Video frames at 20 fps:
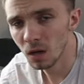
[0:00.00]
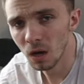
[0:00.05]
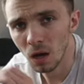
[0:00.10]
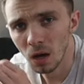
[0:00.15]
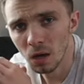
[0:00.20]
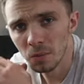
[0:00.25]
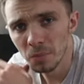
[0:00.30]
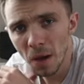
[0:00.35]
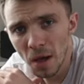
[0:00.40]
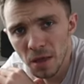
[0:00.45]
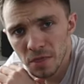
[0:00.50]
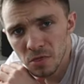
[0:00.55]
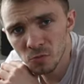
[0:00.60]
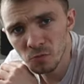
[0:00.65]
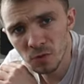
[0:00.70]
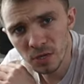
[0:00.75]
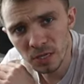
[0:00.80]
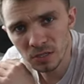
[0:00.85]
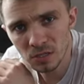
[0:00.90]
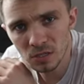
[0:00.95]
And the
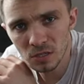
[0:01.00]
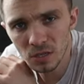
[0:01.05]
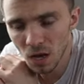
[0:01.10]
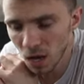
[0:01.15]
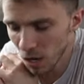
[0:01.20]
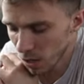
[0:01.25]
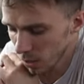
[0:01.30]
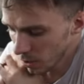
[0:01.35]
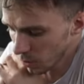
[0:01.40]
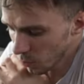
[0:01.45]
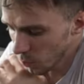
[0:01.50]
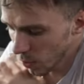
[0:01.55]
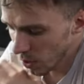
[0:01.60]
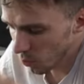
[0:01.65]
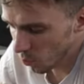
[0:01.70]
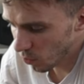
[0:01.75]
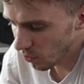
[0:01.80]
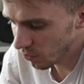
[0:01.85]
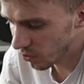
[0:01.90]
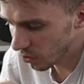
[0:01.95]
reason I
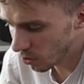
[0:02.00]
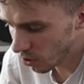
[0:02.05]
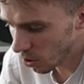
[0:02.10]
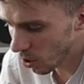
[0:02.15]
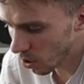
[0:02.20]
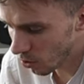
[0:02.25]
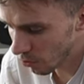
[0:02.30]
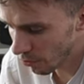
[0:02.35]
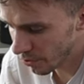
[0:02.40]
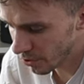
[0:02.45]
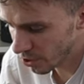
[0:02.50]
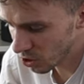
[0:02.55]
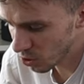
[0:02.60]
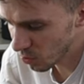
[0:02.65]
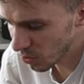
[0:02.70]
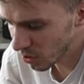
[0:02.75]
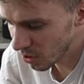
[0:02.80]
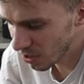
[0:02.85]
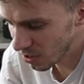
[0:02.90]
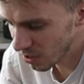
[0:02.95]
went with the cut orange is
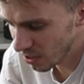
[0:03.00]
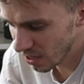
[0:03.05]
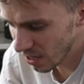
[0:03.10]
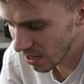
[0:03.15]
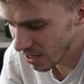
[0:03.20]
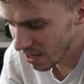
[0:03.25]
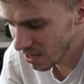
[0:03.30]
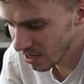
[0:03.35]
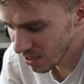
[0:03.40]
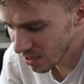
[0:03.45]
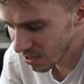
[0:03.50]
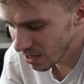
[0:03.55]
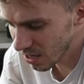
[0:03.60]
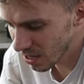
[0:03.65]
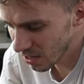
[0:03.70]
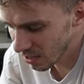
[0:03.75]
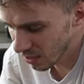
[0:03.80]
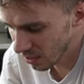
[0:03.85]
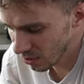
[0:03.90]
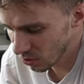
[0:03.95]
because
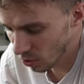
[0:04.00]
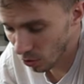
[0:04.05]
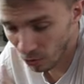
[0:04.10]
inside